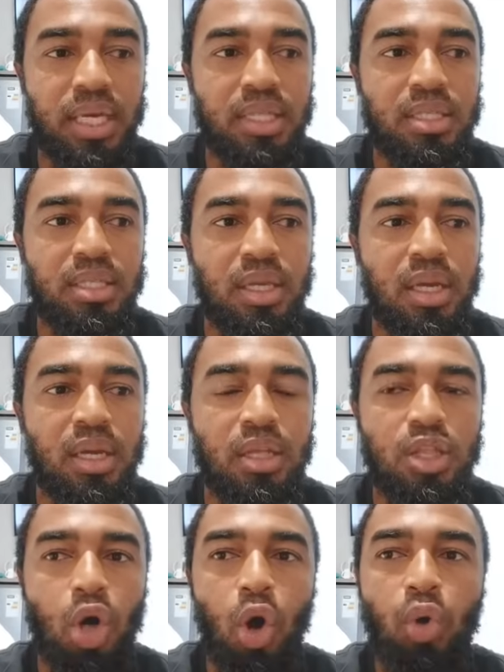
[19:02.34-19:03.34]
that
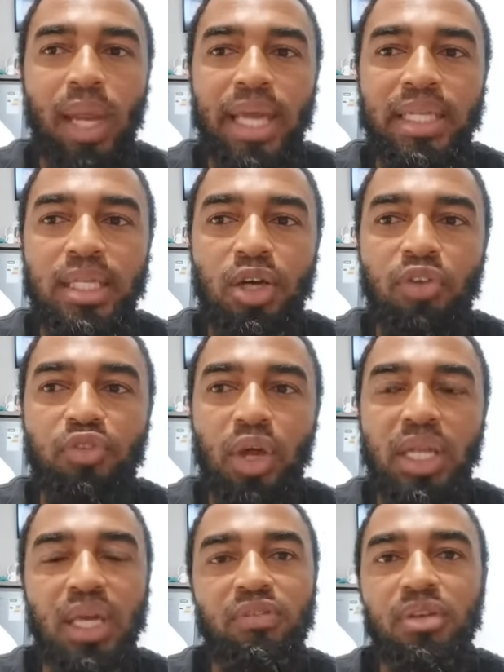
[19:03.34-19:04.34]
the whole idea of
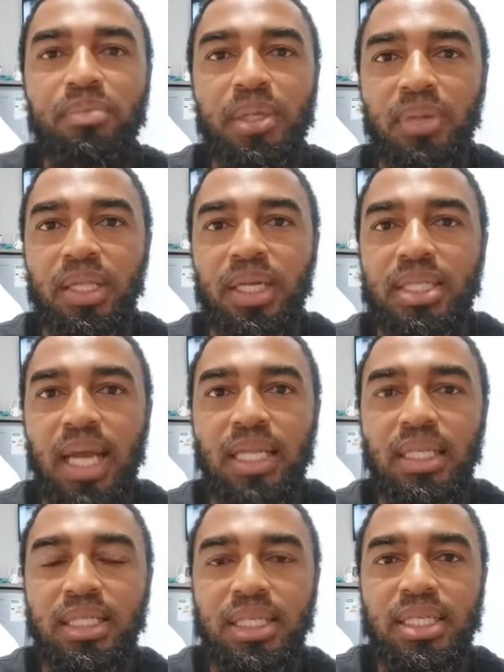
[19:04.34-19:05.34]
not giving people their
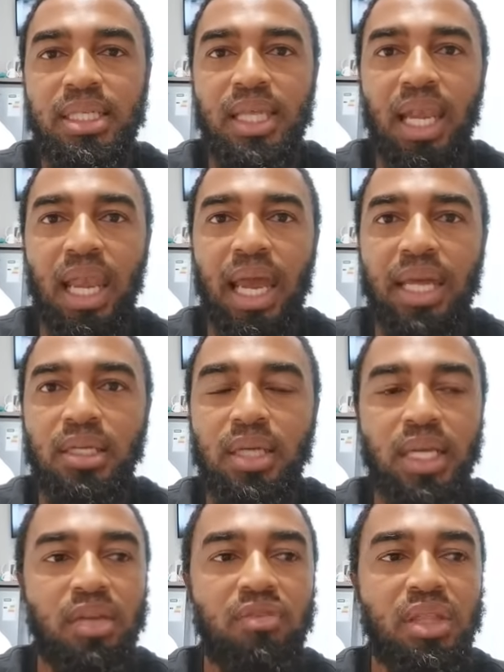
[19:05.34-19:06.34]
title deeds in their land
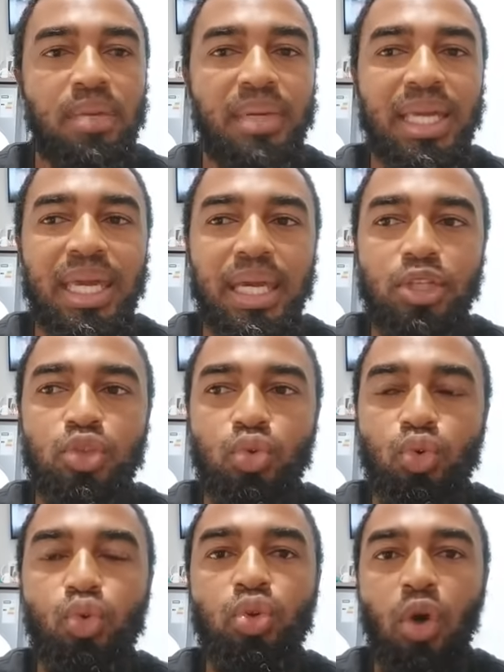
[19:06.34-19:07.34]
and giving them a king to
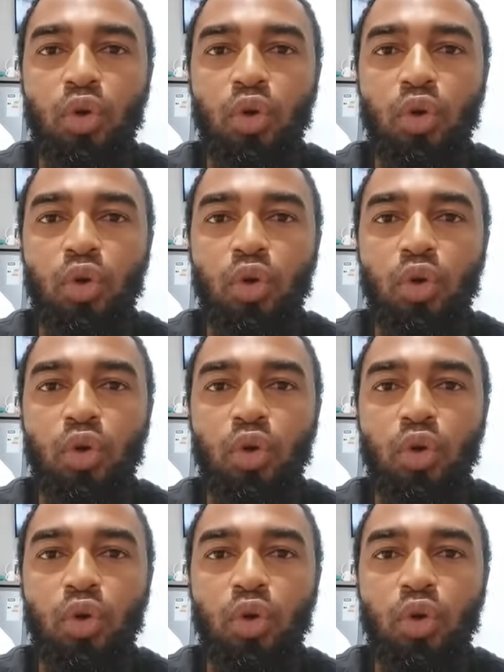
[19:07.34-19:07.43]
rule